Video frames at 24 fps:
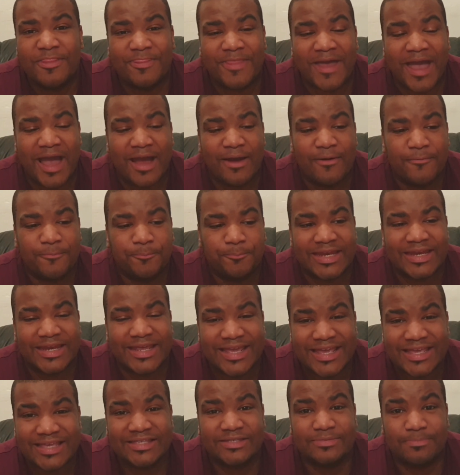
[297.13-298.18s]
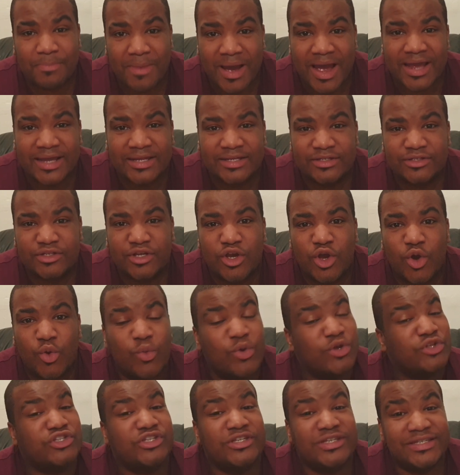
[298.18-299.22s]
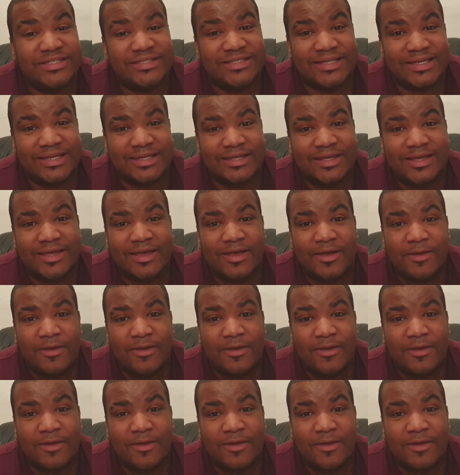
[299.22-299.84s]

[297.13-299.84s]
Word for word: that in his mind were cheating.